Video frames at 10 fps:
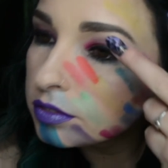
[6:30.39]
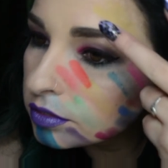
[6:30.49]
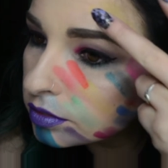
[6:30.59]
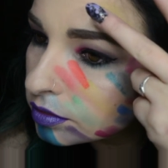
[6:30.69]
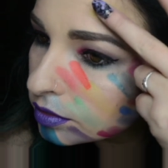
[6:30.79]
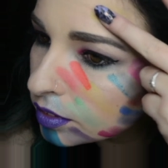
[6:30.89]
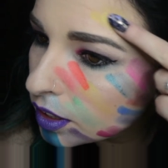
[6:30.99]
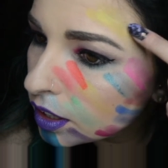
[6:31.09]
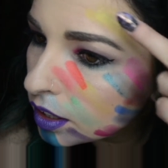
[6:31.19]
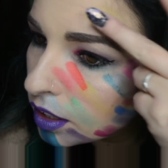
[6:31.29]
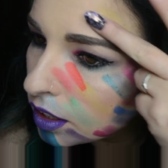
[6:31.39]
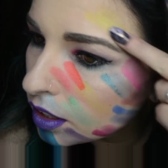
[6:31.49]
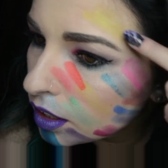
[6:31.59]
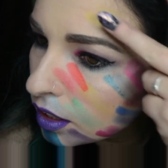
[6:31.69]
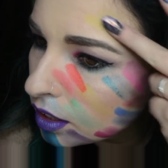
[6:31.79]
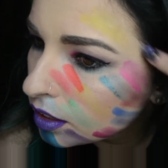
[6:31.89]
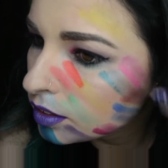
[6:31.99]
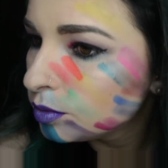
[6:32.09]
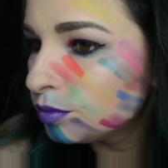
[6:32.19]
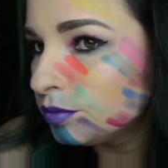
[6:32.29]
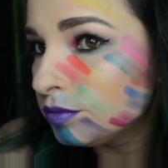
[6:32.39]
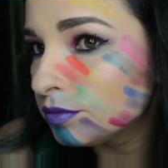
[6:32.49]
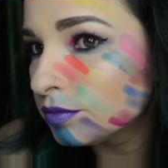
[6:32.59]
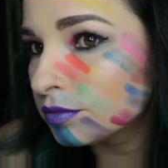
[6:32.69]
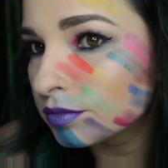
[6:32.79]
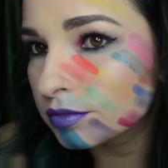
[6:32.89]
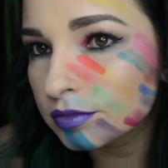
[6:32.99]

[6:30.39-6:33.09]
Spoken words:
[no speech]